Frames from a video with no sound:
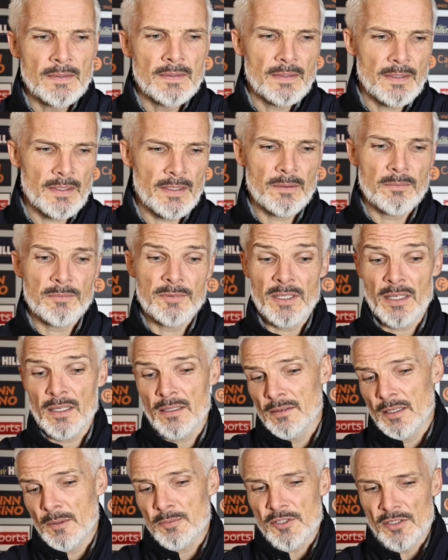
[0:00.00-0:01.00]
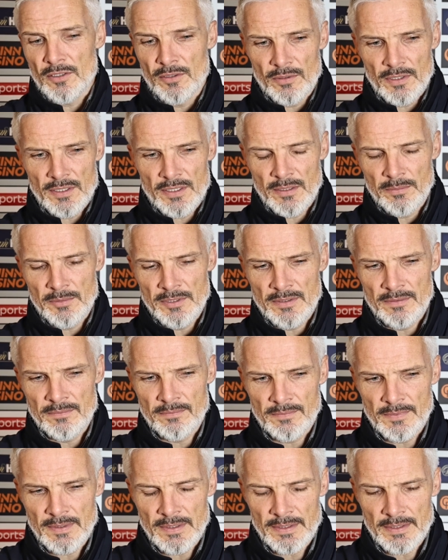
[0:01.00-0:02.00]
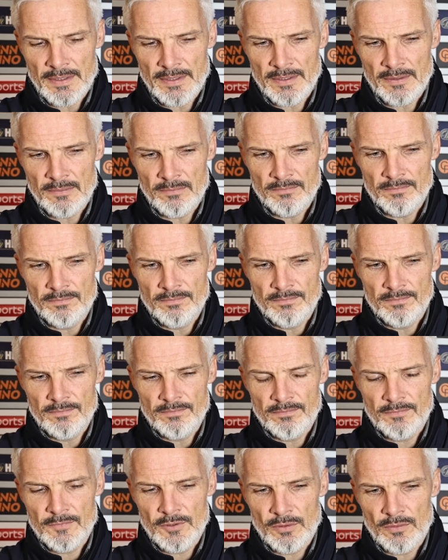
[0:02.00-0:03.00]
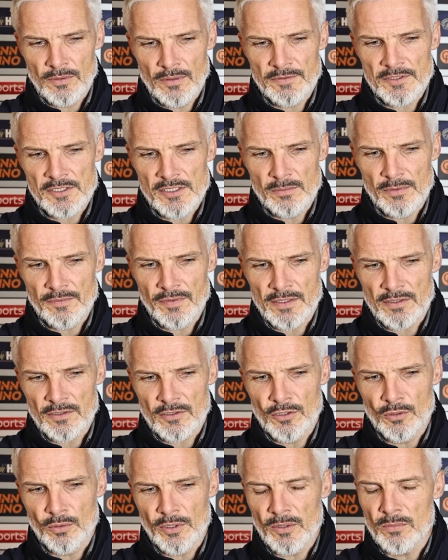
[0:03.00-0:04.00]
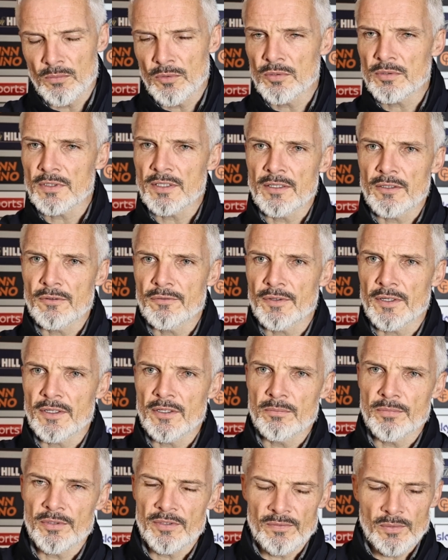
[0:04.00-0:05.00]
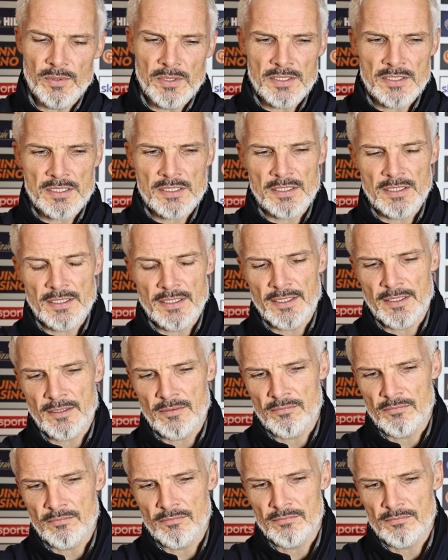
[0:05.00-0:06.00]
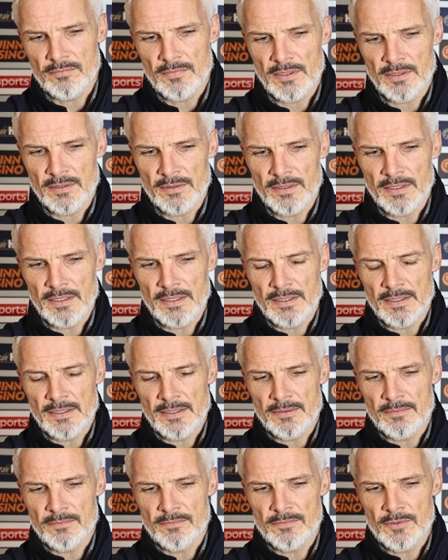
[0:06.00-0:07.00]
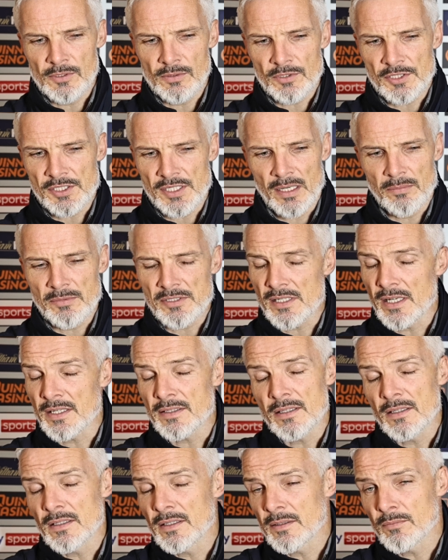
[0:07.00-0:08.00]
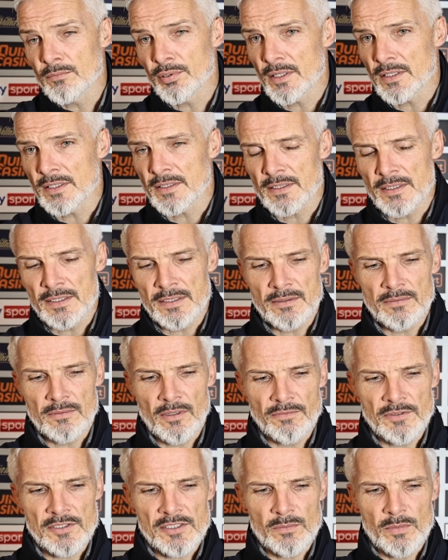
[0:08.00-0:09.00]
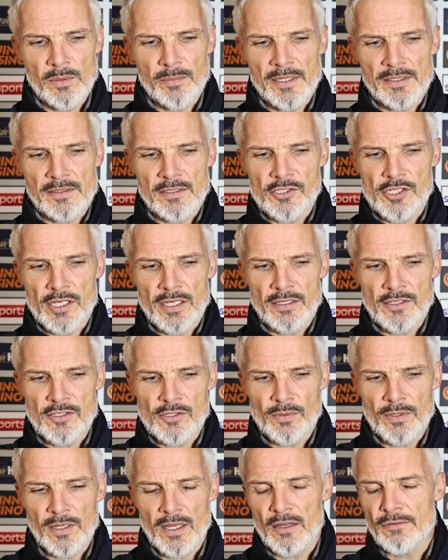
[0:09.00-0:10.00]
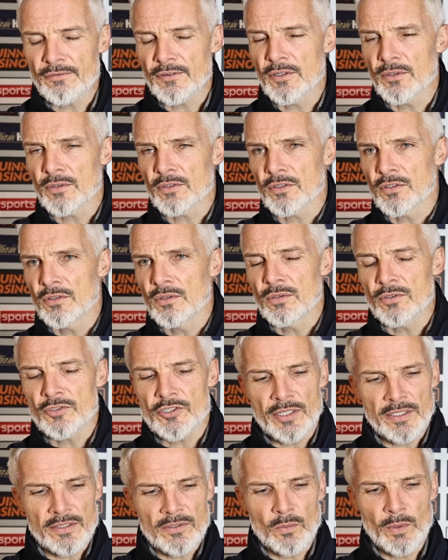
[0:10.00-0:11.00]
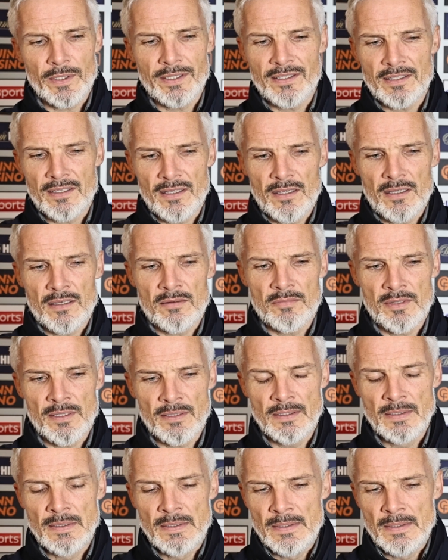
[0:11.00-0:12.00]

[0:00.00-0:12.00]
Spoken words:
Absolutely. Obviously we've had to go without Multi now for a number of weeks, and Sam has led the line brilliantly. Obviously we make the change with a half an hour to go, trying to win the game, and